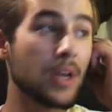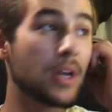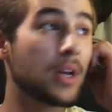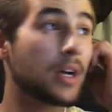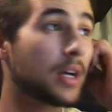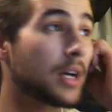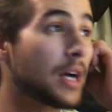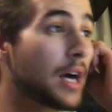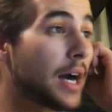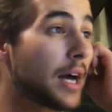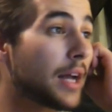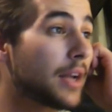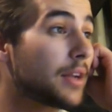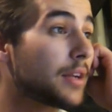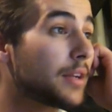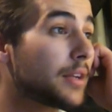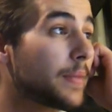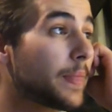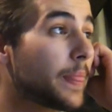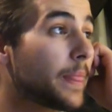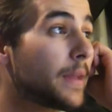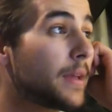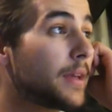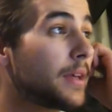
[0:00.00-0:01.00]
God.
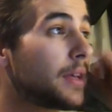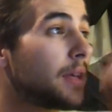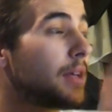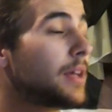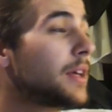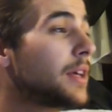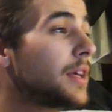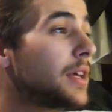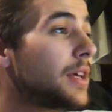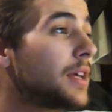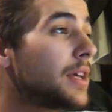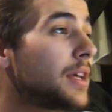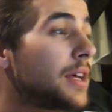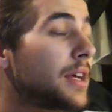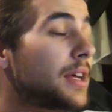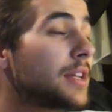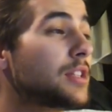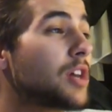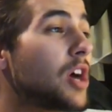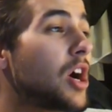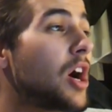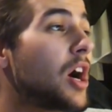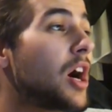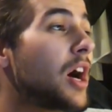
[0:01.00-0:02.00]
It's
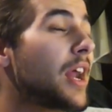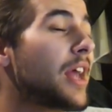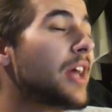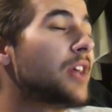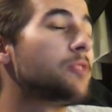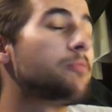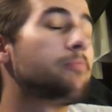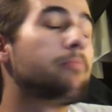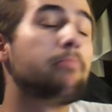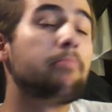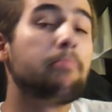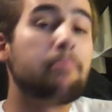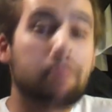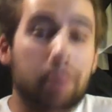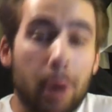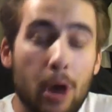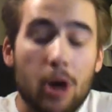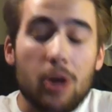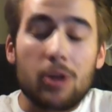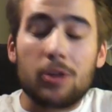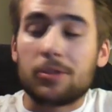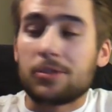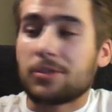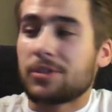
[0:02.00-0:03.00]
hot as
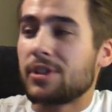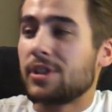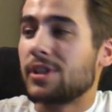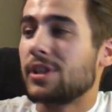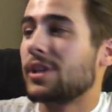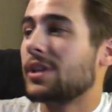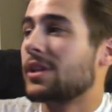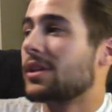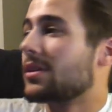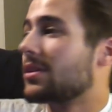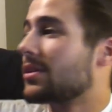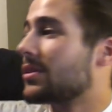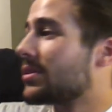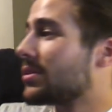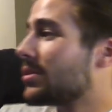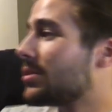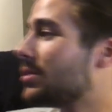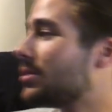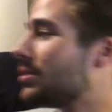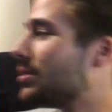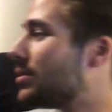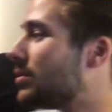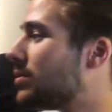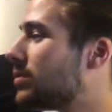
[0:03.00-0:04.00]
balls in here,
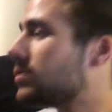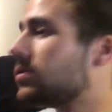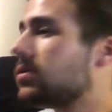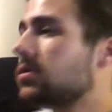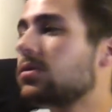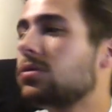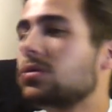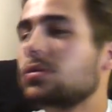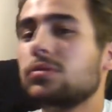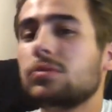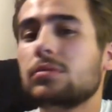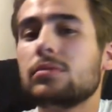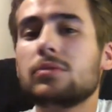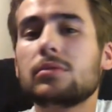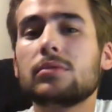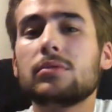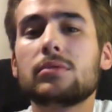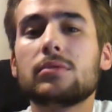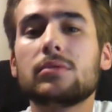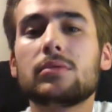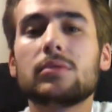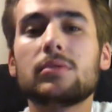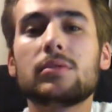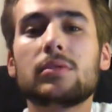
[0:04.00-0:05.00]
dude.
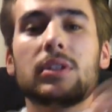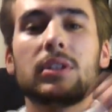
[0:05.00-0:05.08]
Ooh.